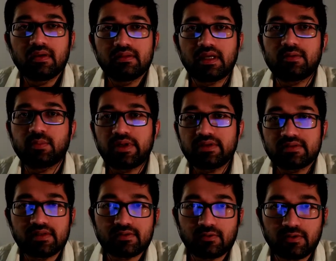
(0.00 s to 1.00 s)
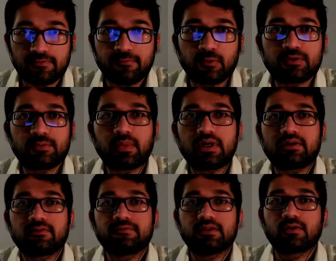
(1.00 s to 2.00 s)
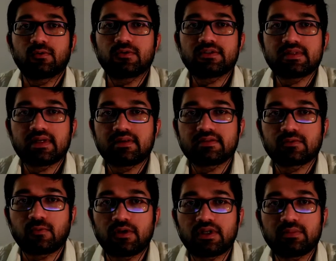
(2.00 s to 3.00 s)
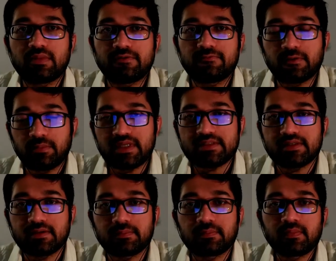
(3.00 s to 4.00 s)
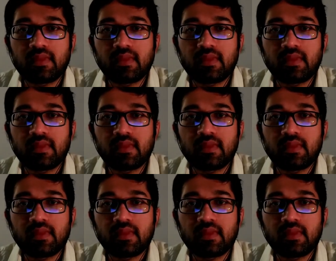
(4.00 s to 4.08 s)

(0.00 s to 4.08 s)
That brings us to the fourth part of the course, that is quantum information,